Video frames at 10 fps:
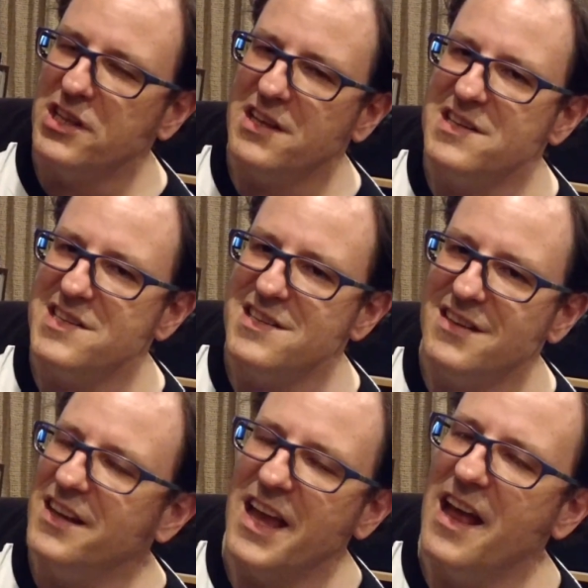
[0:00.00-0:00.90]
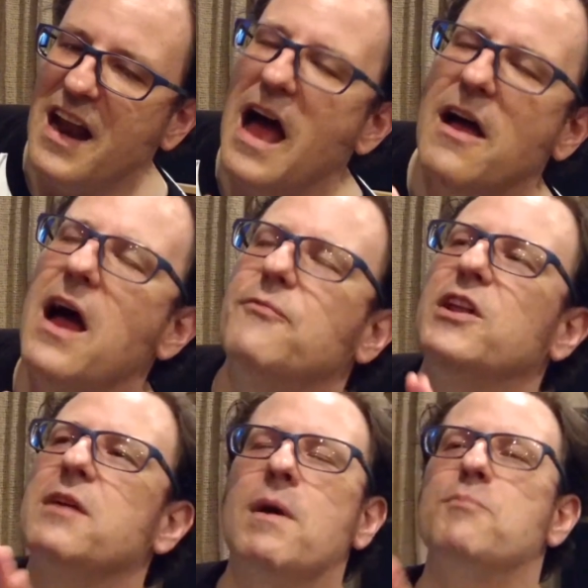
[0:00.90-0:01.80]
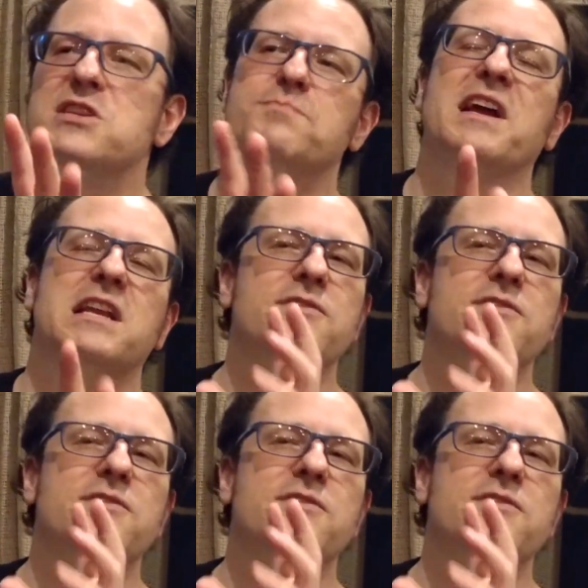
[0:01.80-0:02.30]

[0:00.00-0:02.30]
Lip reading: this, again, I feel like my perspective